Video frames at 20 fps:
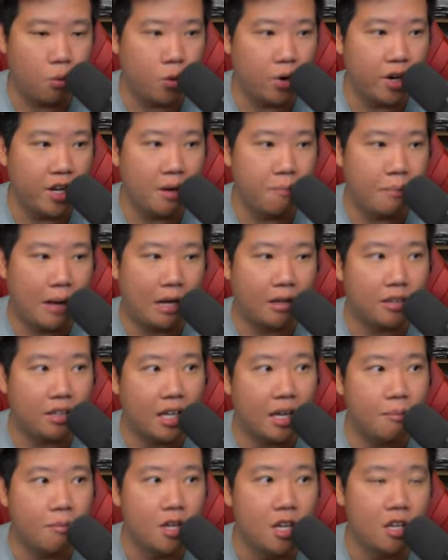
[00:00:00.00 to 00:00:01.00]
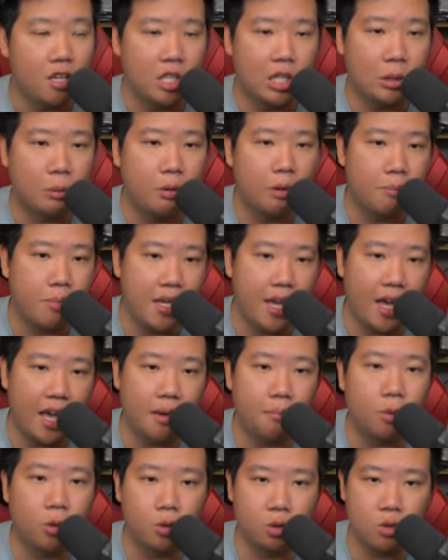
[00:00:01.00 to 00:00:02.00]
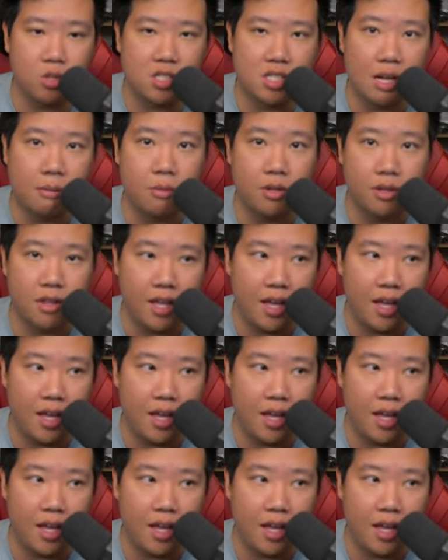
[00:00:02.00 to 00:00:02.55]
worry about them. You will be able to summon